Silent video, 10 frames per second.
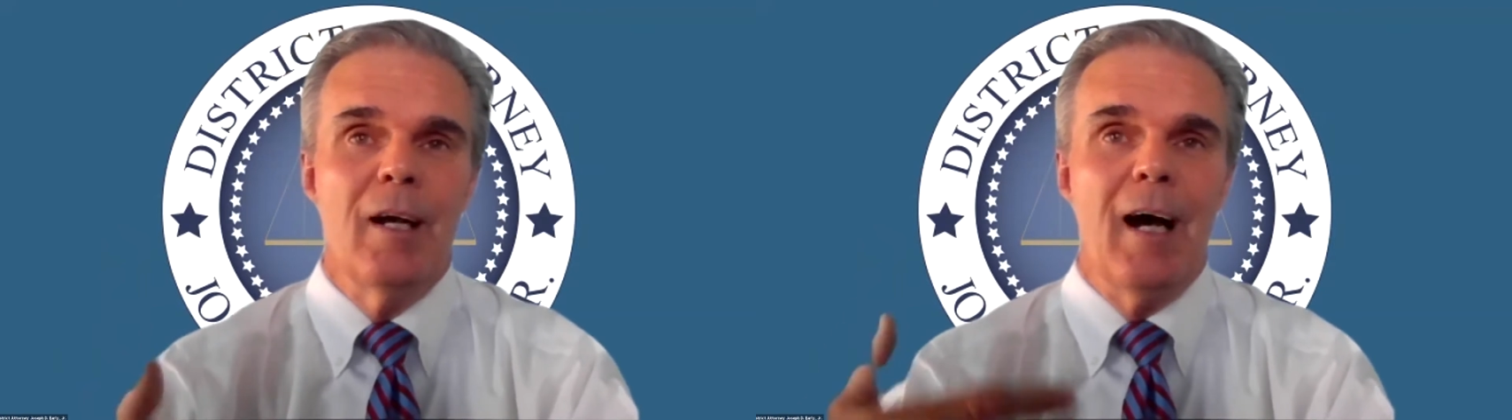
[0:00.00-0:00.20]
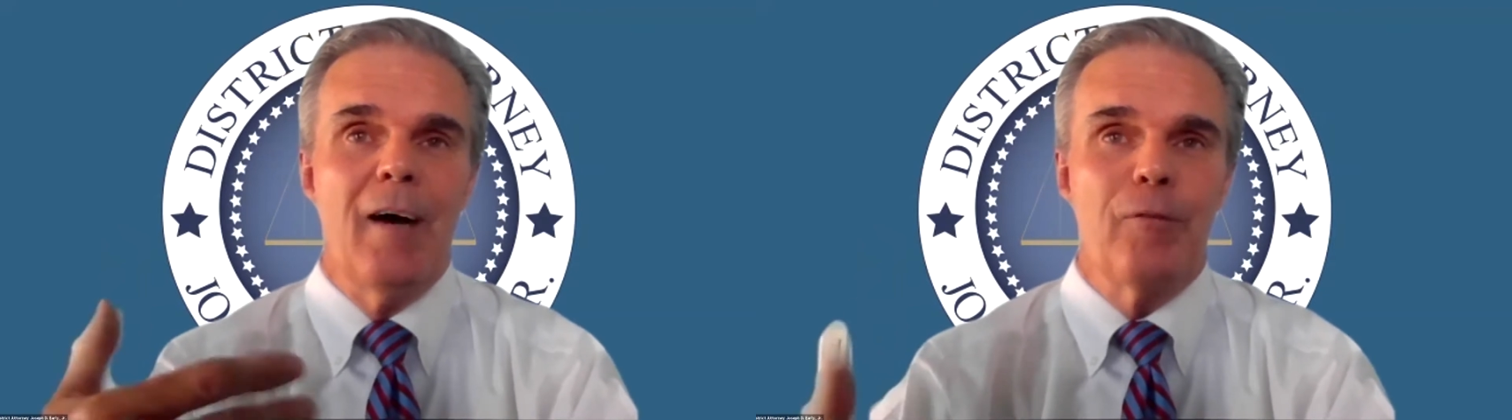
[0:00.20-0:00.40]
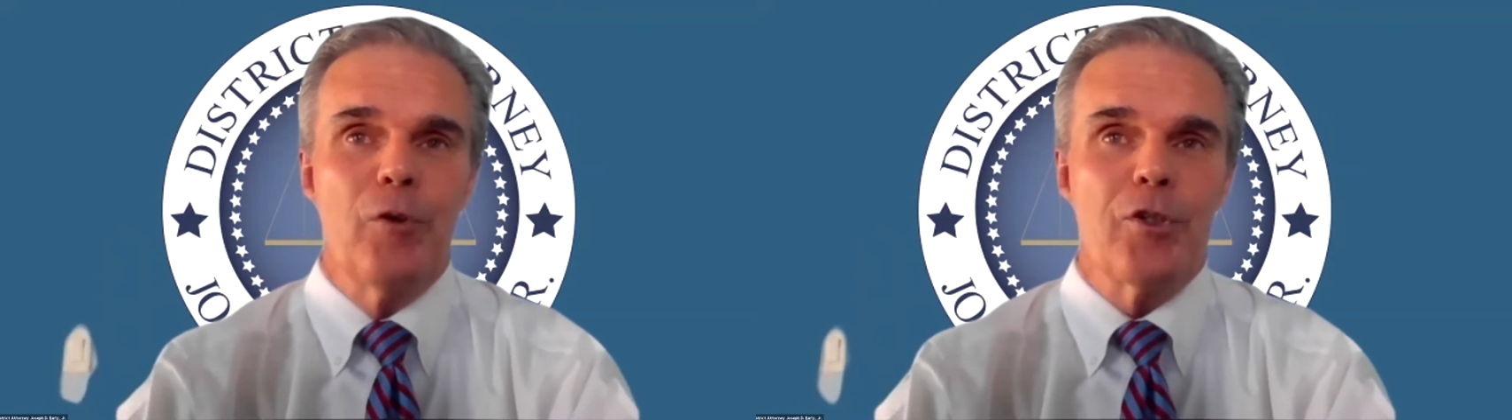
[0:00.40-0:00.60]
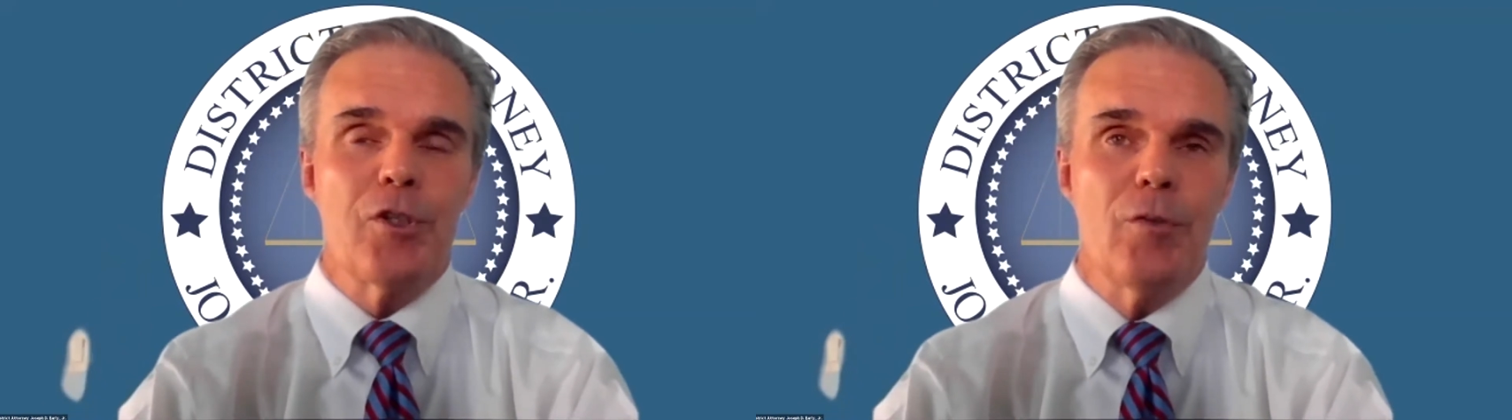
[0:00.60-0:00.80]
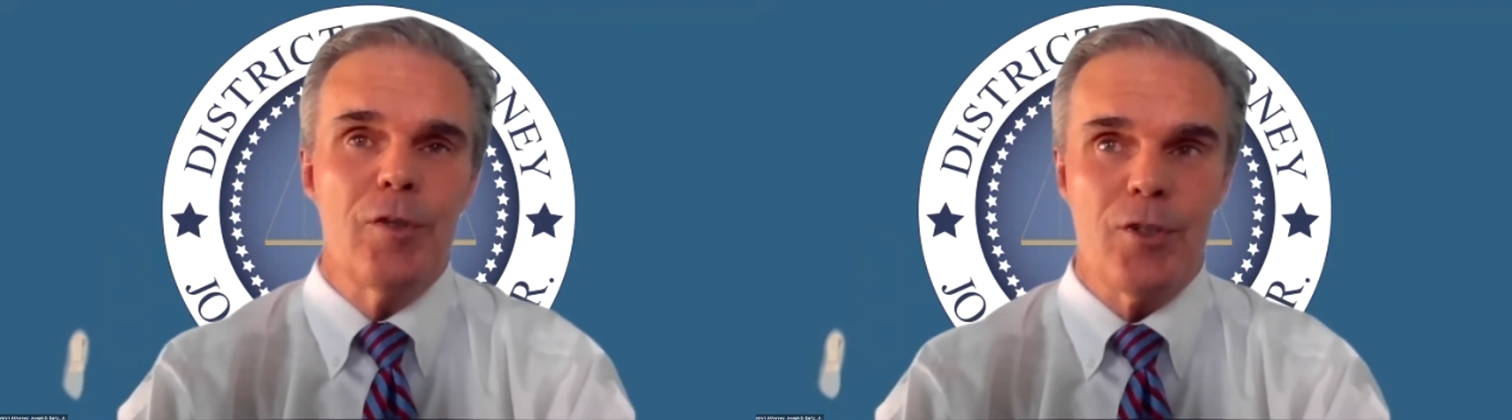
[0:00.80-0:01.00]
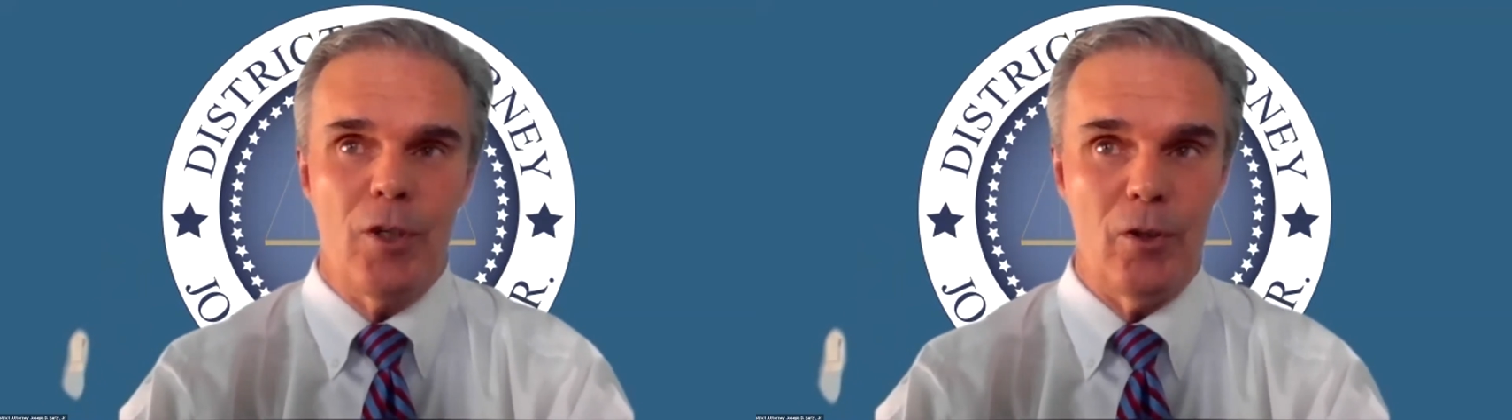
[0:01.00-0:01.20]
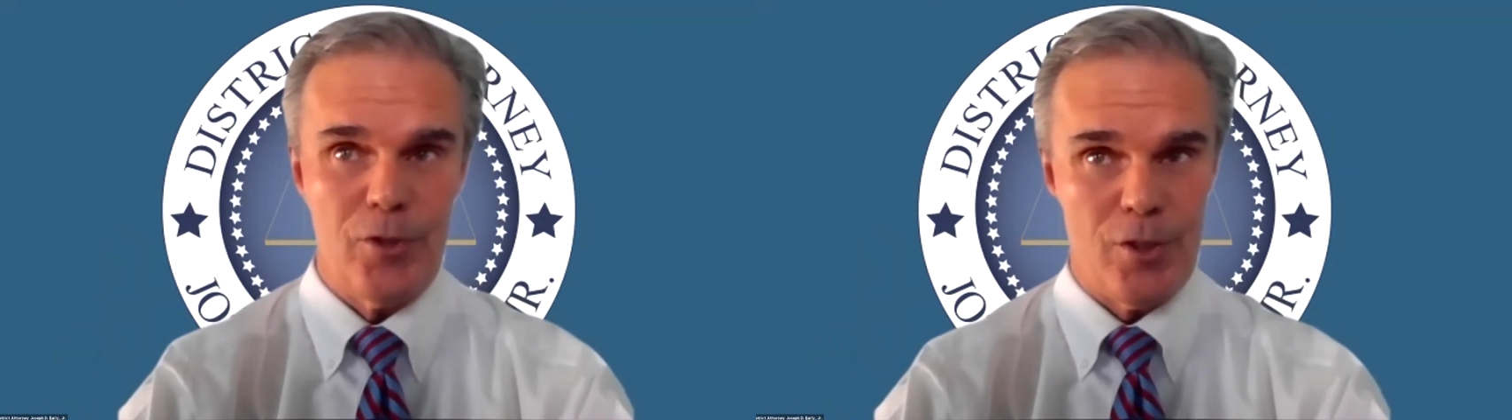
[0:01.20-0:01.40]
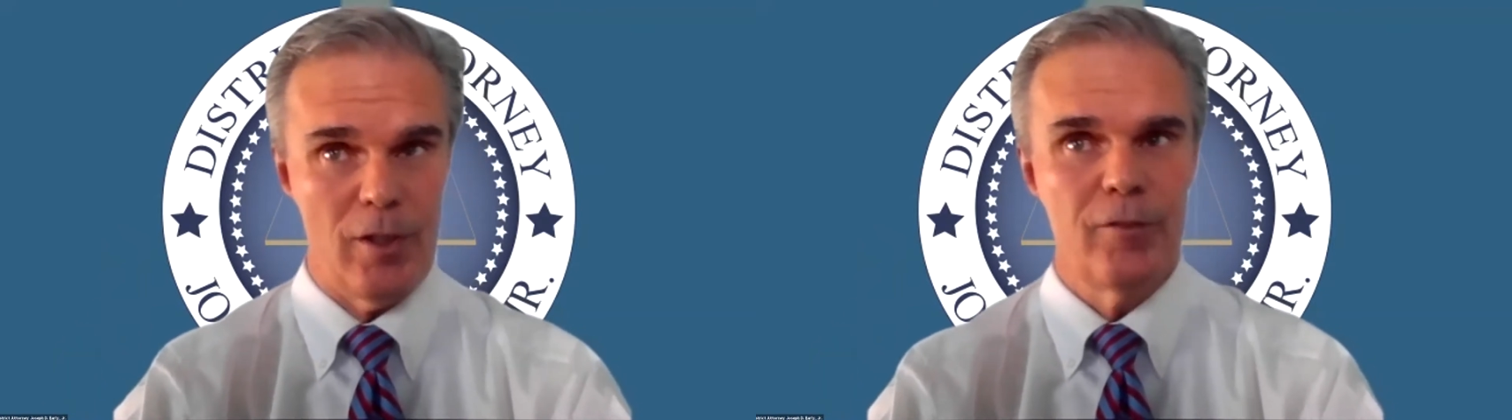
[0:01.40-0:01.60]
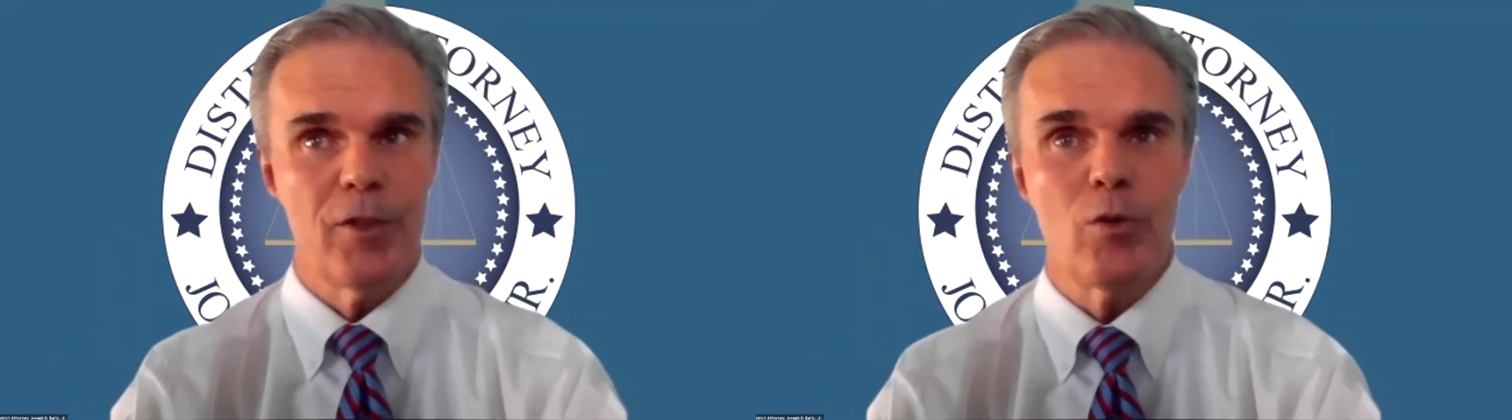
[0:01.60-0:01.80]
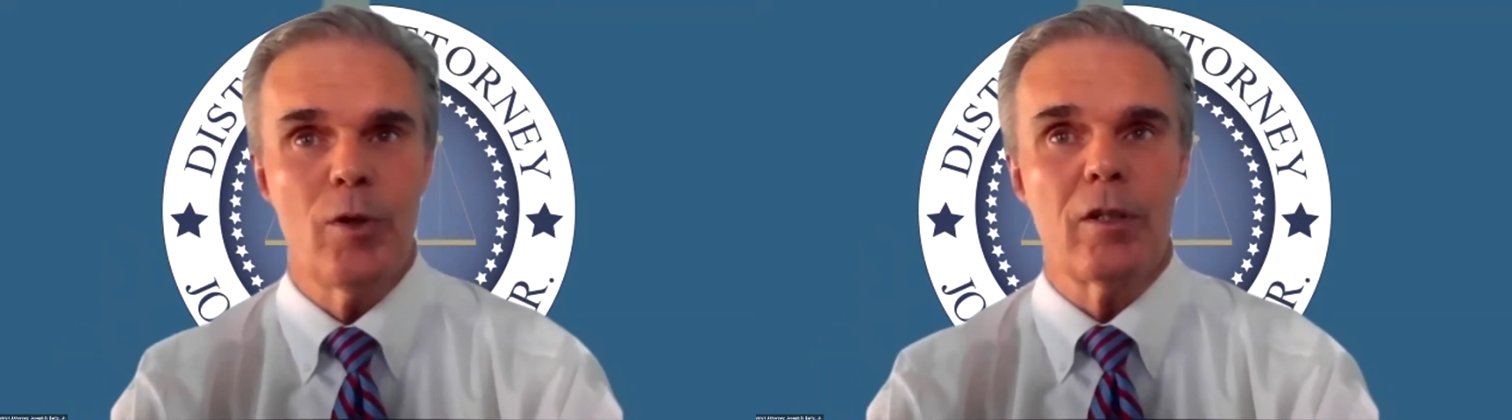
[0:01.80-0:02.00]
our first year results of
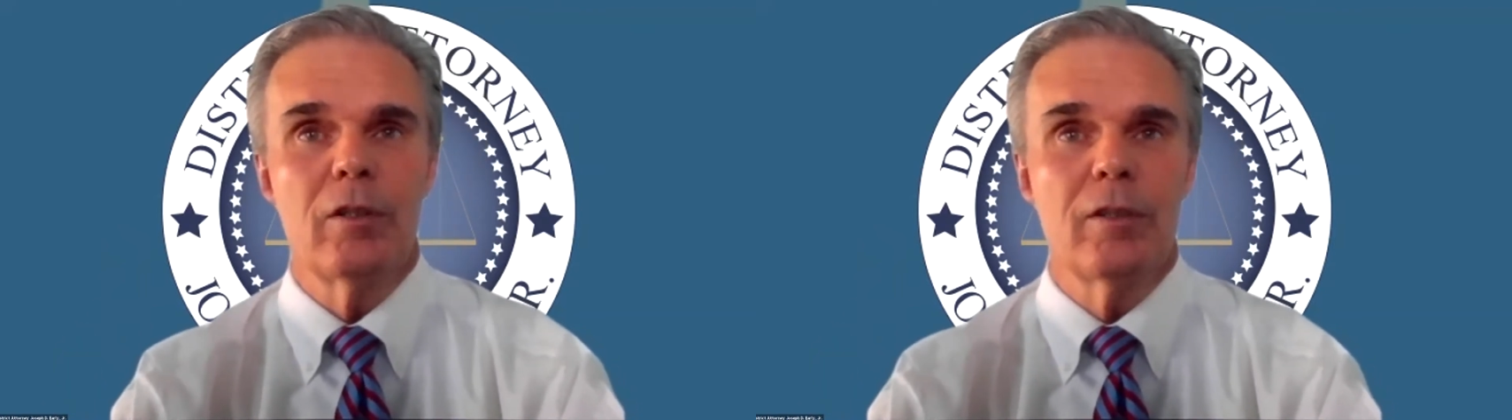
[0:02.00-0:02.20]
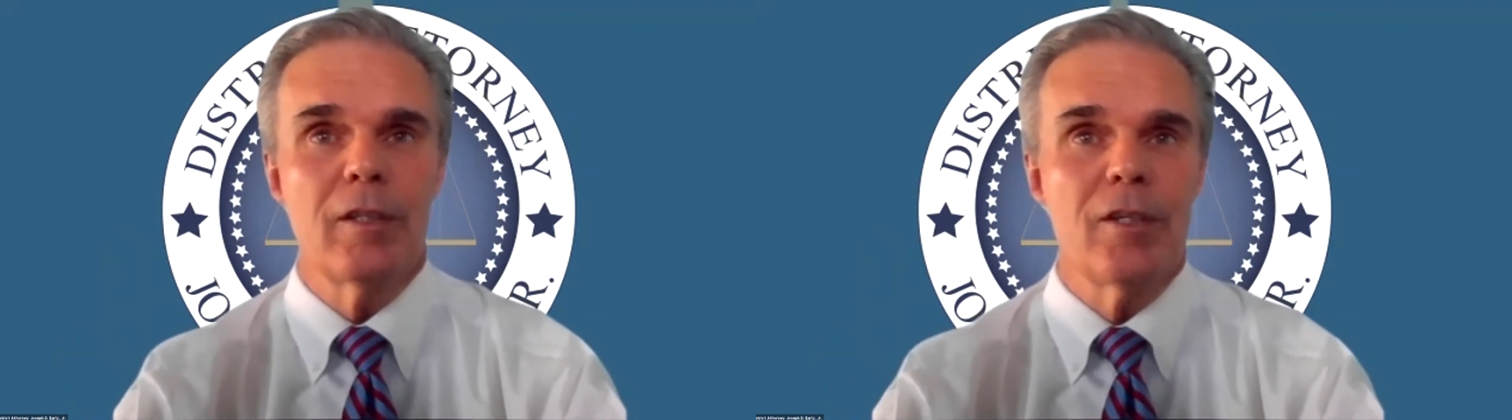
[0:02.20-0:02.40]
the critical